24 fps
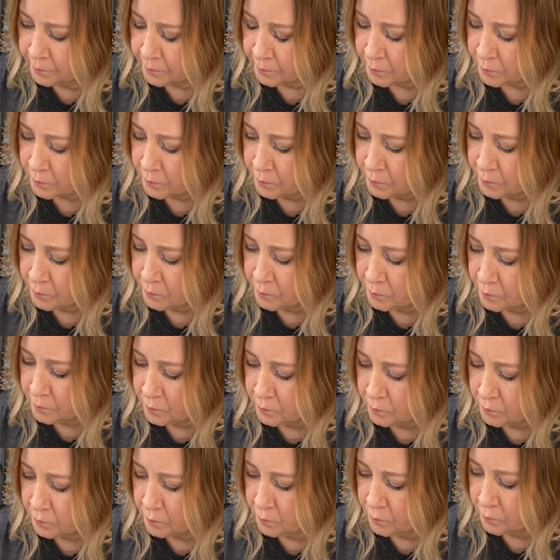
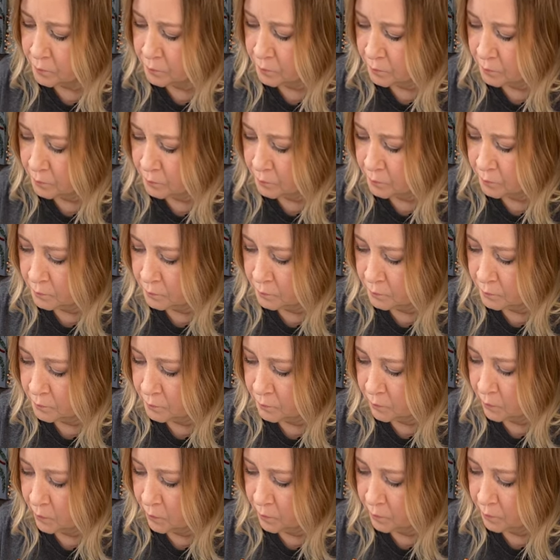
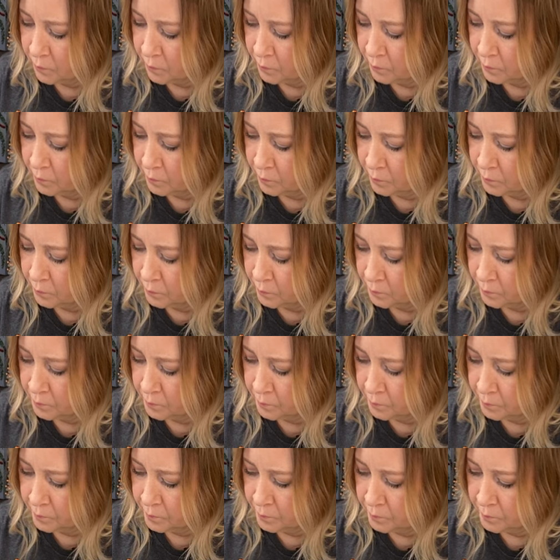
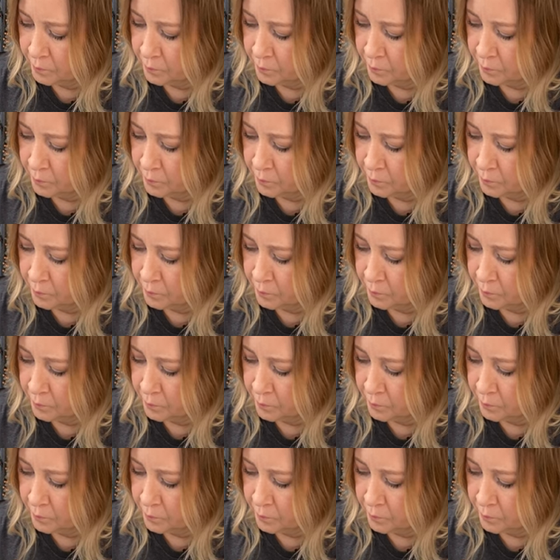(no one is talking)